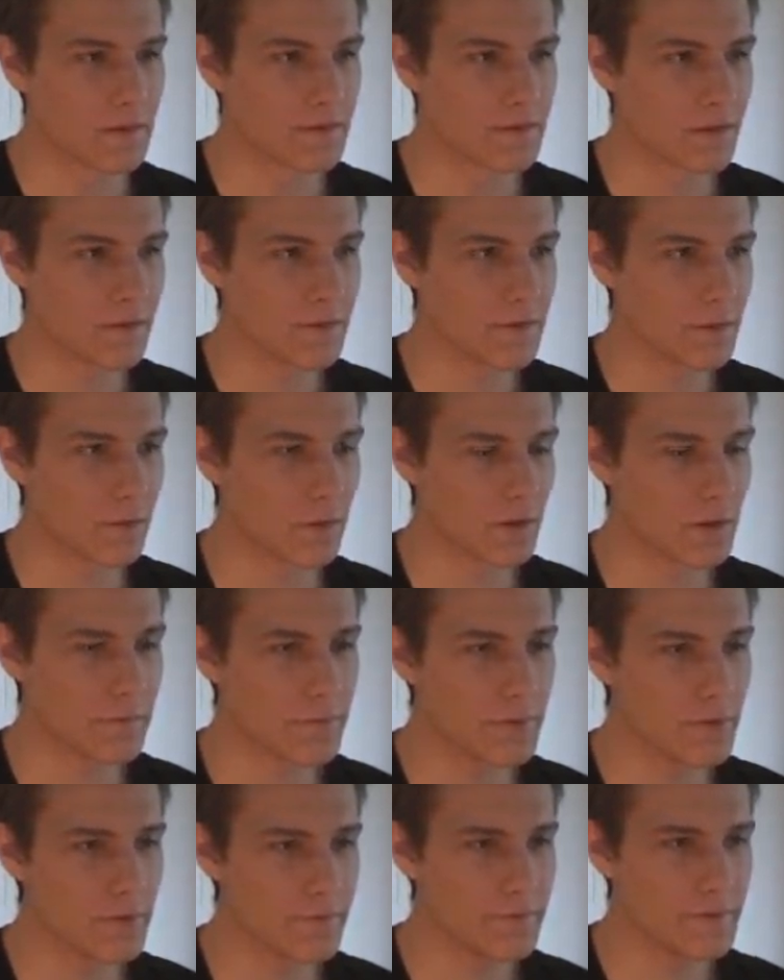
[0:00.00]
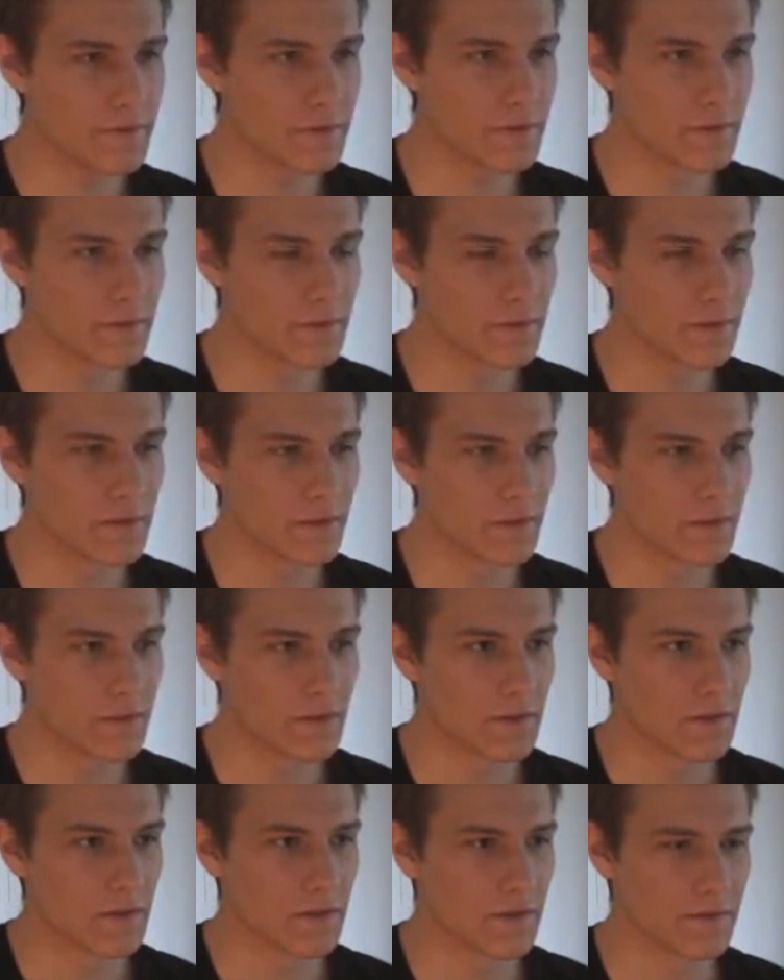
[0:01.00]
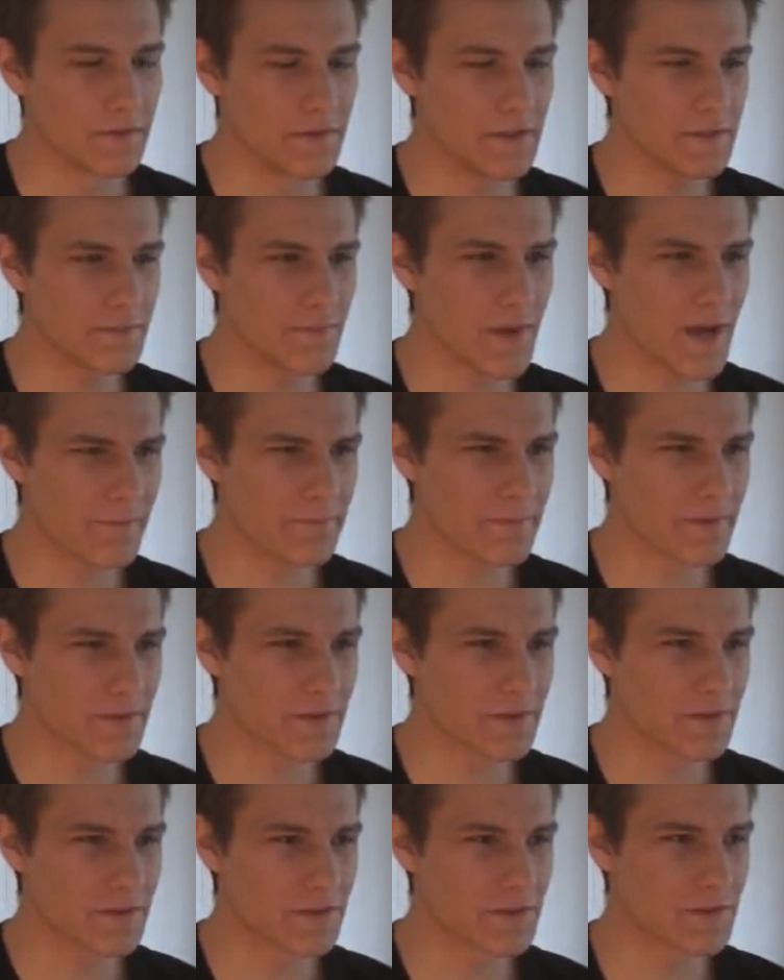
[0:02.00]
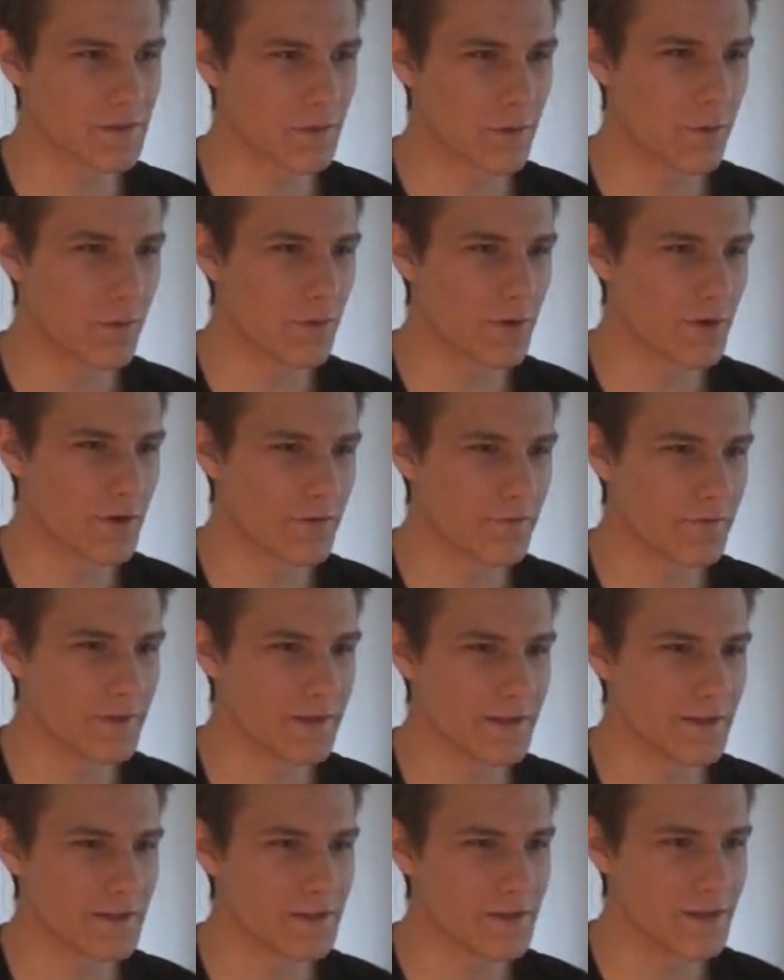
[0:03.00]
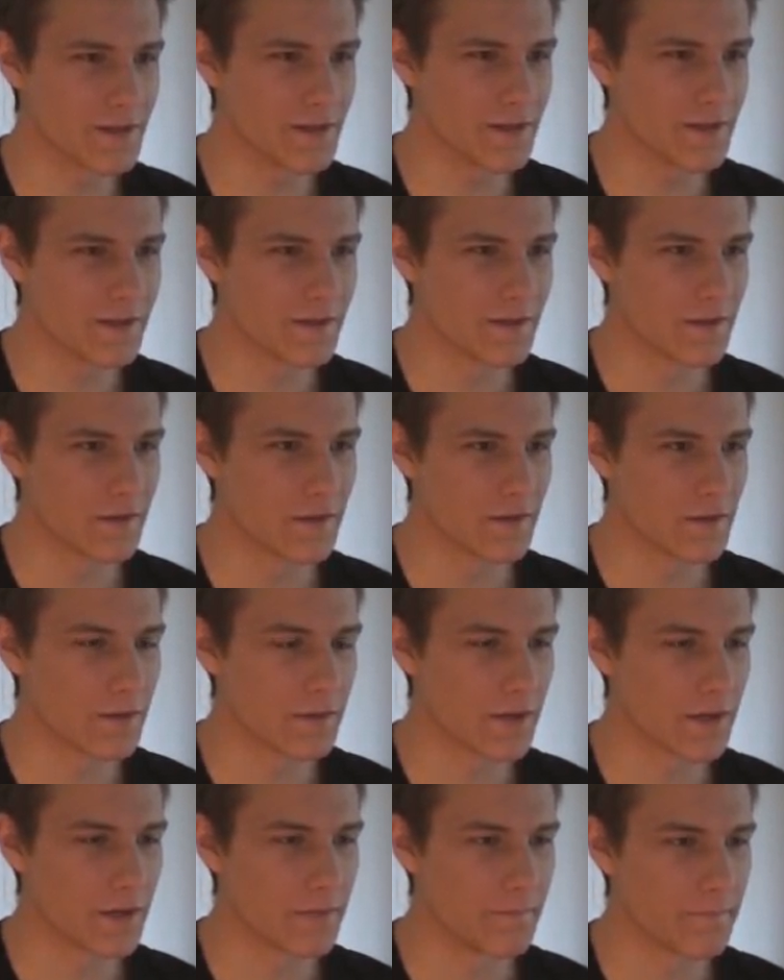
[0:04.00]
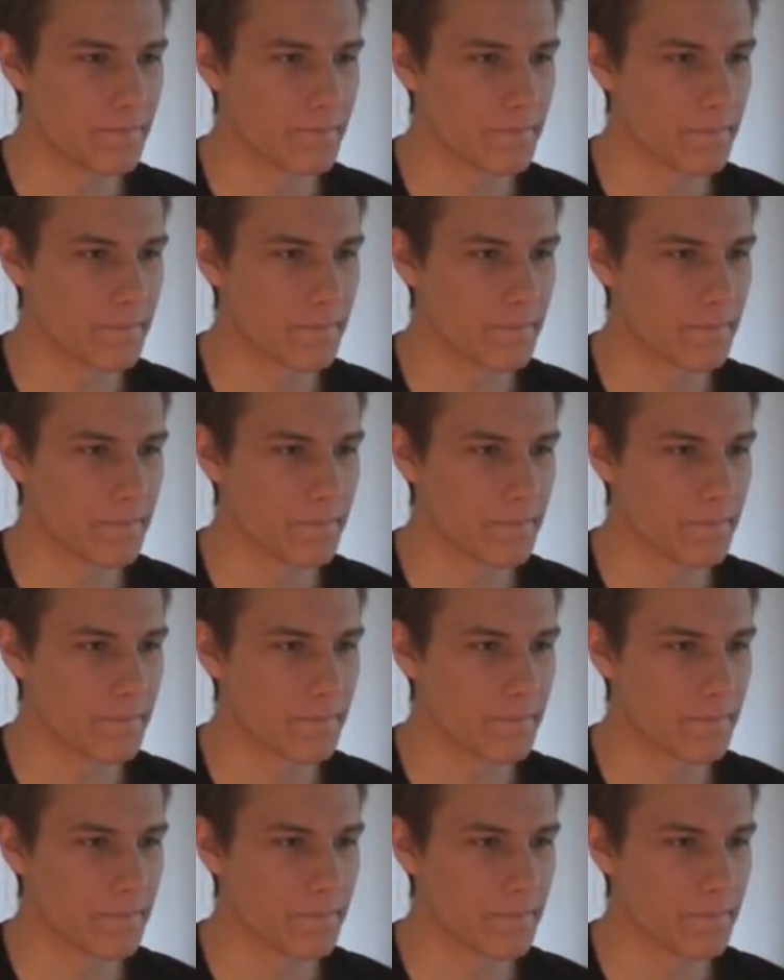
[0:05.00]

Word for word: So now you all poofed? This map is sort of glitchy. Okay.